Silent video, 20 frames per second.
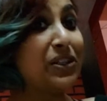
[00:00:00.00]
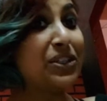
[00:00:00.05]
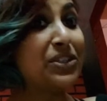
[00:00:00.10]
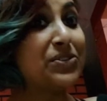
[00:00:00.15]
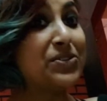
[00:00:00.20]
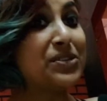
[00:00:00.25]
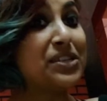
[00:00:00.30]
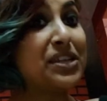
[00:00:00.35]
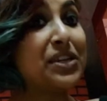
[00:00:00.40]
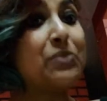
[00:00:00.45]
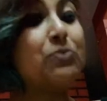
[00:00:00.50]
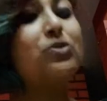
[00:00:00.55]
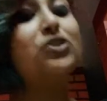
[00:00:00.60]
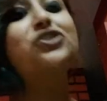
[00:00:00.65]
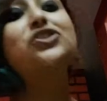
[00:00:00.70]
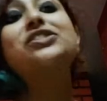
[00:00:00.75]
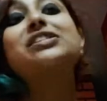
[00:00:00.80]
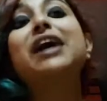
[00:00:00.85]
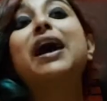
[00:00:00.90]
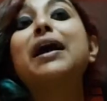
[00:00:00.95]
cuisine,
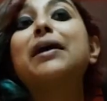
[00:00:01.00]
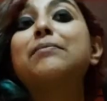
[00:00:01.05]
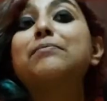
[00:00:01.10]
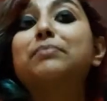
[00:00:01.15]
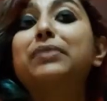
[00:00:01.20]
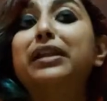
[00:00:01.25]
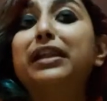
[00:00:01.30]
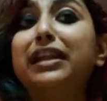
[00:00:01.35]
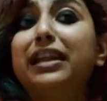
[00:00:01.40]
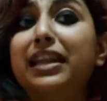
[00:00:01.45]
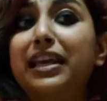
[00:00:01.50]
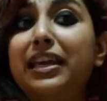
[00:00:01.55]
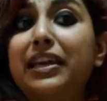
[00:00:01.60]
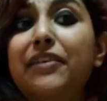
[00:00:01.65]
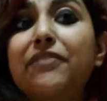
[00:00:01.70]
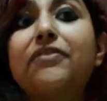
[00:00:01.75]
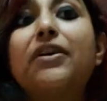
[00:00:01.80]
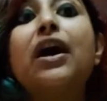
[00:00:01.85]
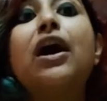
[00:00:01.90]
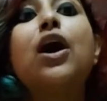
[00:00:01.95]
which is, I
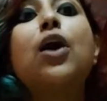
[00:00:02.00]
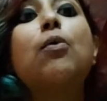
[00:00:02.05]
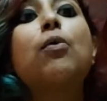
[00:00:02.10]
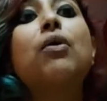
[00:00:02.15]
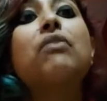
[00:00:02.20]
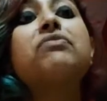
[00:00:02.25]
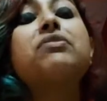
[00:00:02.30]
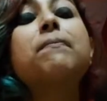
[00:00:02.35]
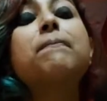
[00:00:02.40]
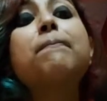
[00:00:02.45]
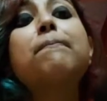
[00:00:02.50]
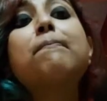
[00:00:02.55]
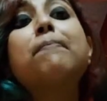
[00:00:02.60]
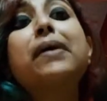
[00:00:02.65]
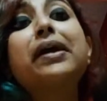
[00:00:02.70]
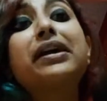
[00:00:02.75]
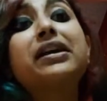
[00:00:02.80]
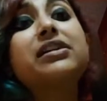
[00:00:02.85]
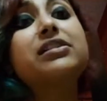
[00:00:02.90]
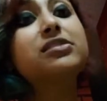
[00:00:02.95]
believe, one of the
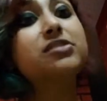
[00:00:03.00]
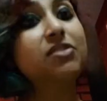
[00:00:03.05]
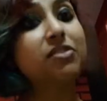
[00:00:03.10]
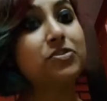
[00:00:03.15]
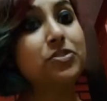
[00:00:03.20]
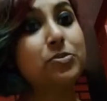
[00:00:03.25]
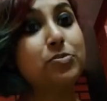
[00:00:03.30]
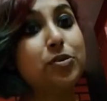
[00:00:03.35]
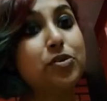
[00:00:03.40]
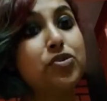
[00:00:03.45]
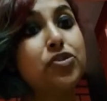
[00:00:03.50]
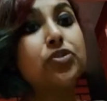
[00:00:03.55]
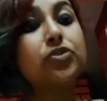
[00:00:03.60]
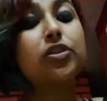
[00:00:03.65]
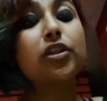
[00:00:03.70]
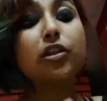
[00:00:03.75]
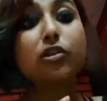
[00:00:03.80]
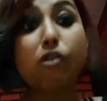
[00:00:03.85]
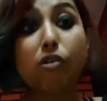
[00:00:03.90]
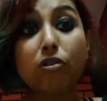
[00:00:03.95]
biggest contribution to
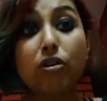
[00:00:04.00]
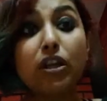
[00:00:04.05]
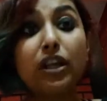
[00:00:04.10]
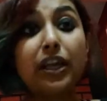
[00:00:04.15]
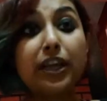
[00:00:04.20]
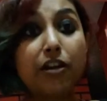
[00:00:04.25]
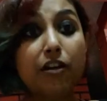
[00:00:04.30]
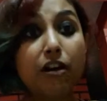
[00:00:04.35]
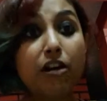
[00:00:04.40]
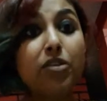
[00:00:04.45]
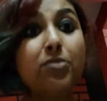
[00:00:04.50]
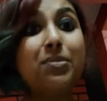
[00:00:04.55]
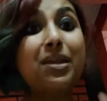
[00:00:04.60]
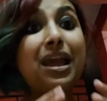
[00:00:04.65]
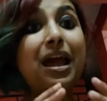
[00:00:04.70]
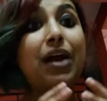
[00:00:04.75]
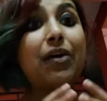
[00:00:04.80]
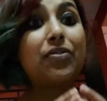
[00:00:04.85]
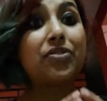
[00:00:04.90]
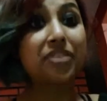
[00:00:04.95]
the local economy
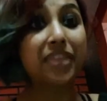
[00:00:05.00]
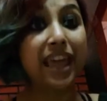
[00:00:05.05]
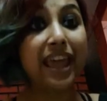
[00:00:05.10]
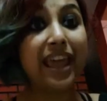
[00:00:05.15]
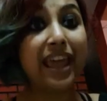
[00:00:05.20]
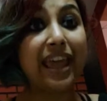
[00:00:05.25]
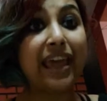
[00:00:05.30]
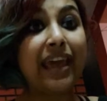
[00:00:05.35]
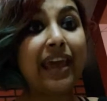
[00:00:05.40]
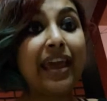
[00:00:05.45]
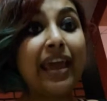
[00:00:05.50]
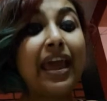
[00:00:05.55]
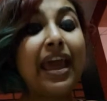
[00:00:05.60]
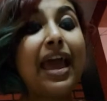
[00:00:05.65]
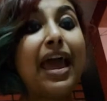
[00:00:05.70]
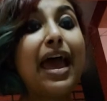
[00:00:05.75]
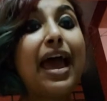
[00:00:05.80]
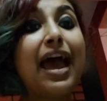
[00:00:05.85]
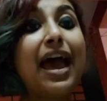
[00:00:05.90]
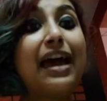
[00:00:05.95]
out there.
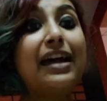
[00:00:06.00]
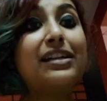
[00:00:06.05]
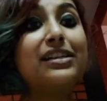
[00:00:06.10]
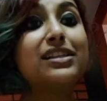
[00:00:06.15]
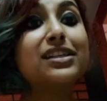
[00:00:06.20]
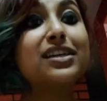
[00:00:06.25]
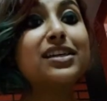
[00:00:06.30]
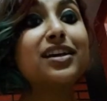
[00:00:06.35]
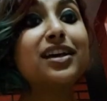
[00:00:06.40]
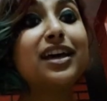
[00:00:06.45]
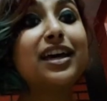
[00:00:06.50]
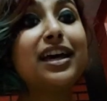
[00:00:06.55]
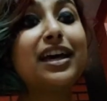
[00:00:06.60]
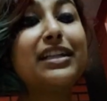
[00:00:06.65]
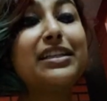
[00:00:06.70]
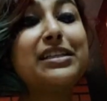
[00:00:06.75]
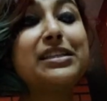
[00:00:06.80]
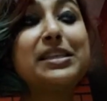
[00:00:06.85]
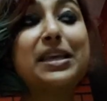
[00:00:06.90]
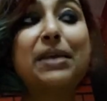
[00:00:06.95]
And
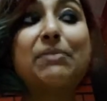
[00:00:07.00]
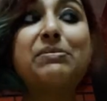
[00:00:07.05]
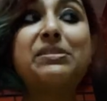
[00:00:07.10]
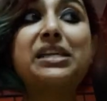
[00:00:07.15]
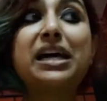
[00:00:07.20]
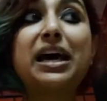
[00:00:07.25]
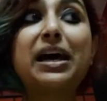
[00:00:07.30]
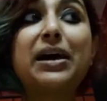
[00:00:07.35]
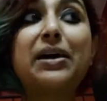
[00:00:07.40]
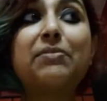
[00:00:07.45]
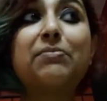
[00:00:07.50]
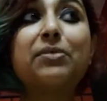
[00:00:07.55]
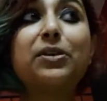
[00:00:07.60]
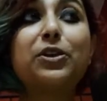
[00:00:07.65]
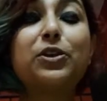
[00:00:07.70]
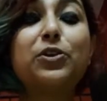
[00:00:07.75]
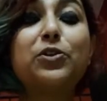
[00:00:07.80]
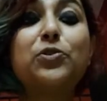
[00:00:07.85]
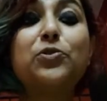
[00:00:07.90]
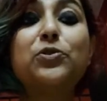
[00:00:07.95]
at the same time,
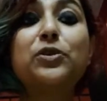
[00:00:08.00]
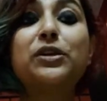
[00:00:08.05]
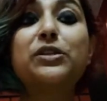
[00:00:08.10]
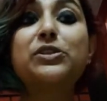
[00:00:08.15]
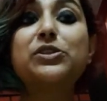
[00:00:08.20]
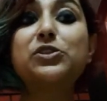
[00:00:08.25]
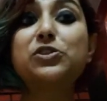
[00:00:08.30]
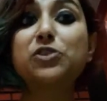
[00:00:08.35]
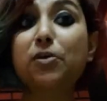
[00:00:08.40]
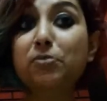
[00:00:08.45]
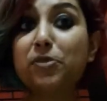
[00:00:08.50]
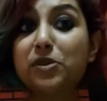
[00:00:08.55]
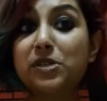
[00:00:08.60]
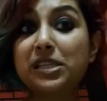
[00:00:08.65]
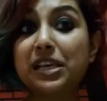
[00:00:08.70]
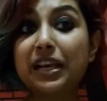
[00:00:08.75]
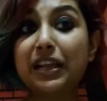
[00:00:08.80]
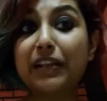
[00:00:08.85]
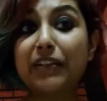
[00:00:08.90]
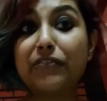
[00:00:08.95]
you can stop
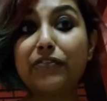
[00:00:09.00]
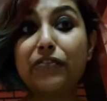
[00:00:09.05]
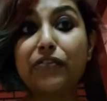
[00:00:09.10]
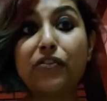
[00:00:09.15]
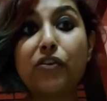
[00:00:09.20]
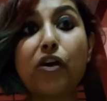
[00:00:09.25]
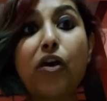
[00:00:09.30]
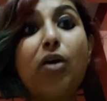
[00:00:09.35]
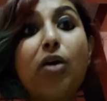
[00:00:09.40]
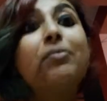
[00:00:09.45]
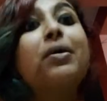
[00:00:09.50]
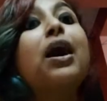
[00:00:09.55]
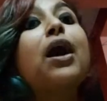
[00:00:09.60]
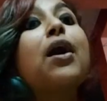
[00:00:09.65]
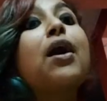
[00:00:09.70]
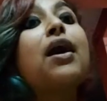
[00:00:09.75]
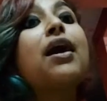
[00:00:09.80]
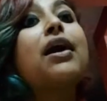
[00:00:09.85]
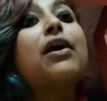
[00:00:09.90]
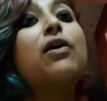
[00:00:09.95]
yourself from
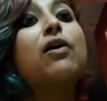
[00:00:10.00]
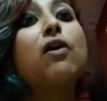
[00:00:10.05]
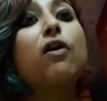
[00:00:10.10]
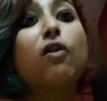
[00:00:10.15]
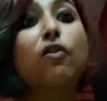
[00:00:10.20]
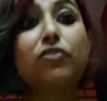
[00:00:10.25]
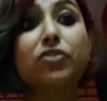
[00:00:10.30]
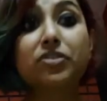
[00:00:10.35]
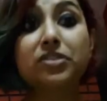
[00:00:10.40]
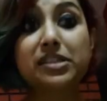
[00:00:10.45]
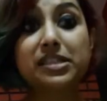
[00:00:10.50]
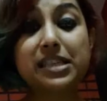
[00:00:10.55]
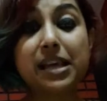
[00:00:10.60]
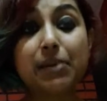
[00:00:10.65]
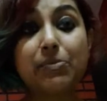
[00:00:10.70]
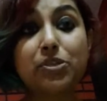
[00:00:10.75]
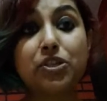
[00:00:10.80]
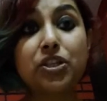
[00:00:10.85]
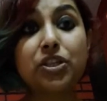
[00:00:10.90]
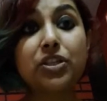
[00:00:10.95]

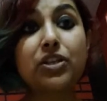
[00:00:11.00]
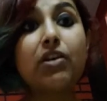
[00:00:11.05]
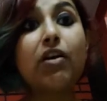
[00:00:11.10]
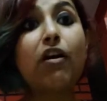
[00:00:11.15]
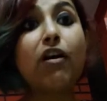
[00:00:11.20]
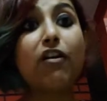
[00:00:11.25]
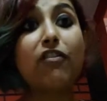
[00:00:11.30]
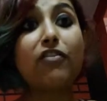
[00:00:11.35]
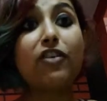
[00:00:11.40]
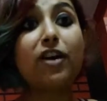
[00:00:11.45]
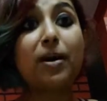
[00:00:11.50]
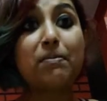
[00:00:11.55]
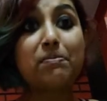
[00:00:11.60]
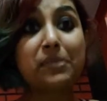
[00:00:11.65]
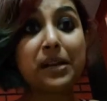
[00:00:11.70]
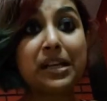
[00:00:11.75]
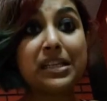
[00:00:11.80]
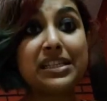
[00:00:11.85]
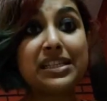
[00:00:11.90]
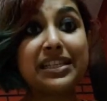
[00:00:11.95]
overconsumption of
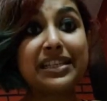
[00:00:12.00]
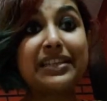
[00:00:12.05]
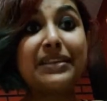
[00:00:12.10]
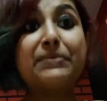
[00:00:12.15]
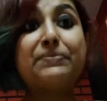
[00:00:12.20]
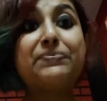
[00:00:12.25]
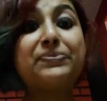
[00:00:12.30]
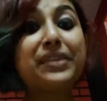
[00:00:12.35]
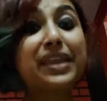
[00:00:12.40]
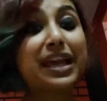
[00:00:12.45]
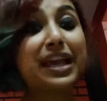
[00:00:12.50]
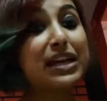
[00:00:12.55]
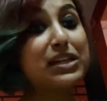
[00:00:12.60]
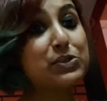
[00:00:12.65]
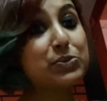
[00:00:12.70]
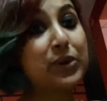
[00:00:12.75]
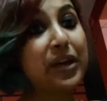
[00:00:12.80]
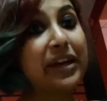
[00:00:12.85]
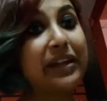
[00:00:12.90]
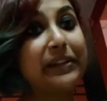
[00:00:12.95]
plastic
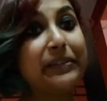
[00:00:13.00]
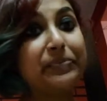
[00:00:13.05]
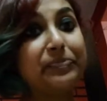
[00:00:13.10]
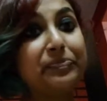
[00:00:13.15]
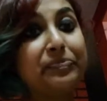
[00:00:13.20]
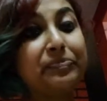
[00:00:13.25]
as well.